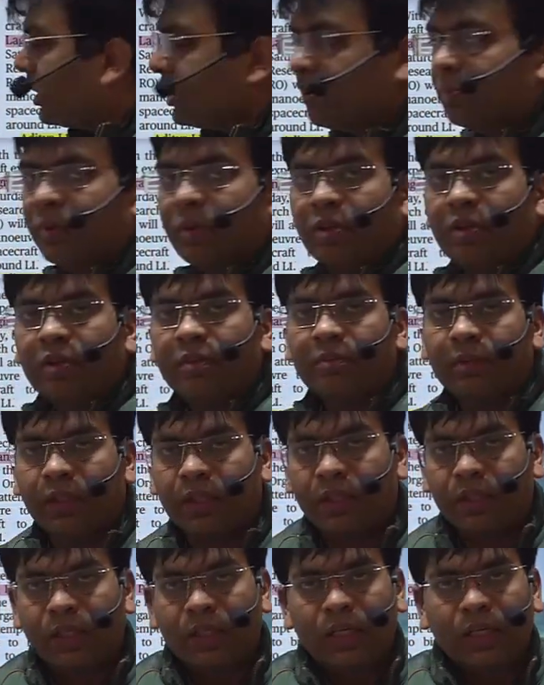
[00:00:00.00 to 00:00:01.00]
sperm
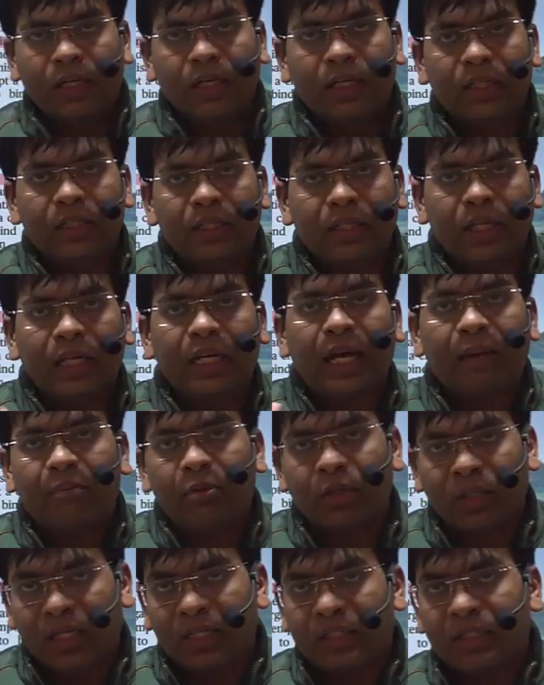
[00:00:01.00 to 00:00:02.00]
in
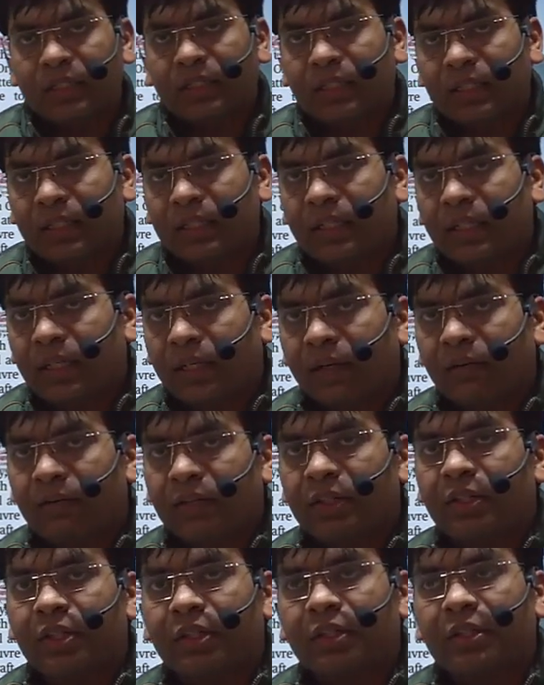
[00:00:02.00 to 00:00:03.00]
laboratory
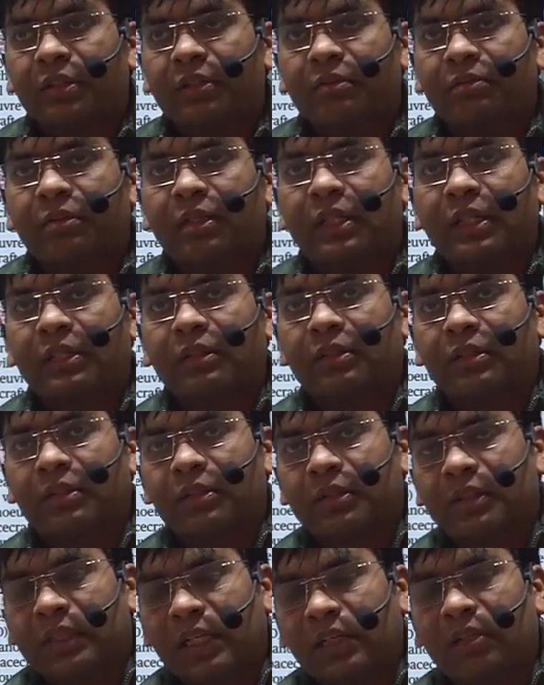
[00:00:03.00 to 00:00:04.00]
with the
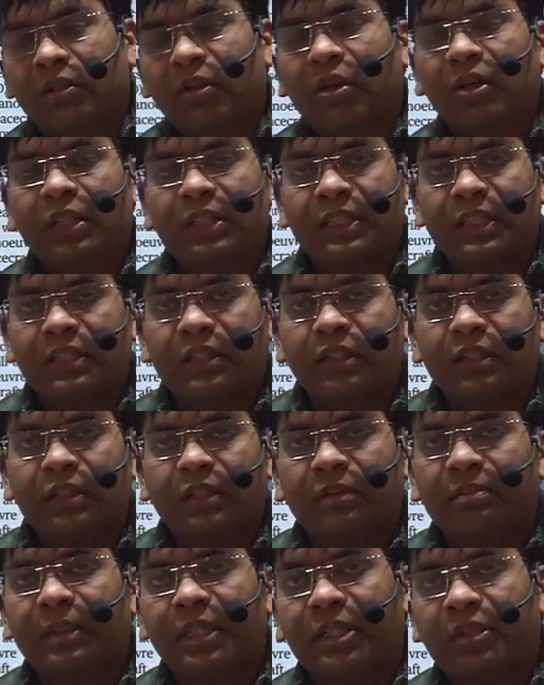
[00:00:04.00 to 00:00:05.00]

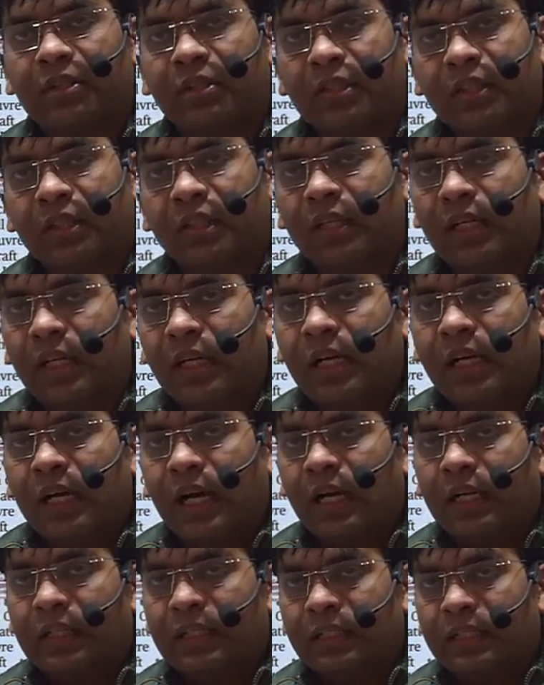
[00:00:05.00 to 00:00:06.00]
technological method
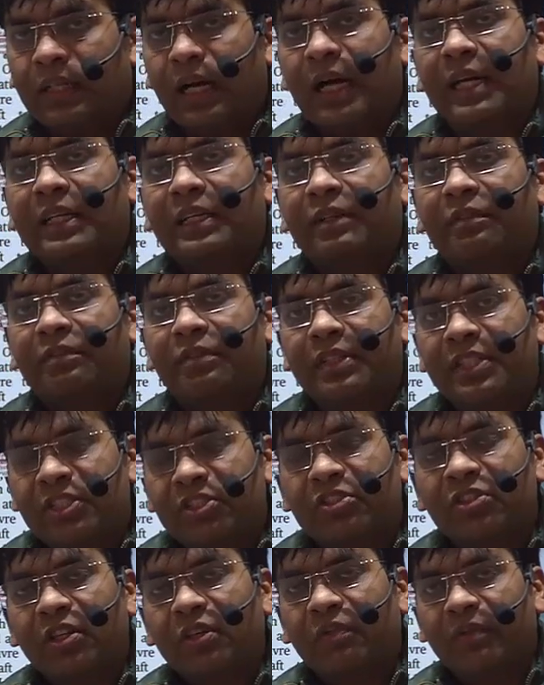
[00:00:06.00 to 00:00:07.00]
in
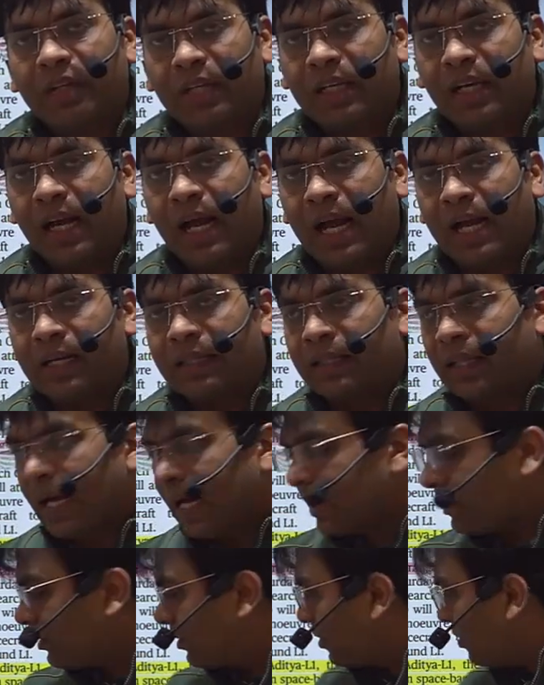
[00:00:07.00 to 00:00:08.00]
artificial way, and
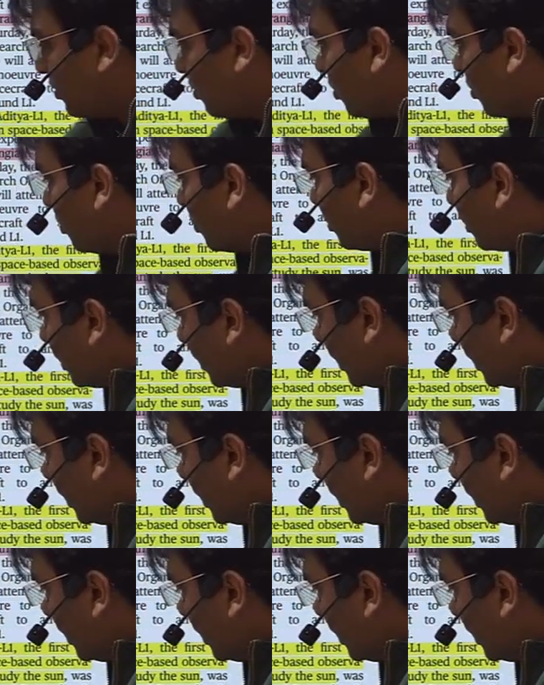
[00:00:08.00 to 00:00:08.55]
that's turned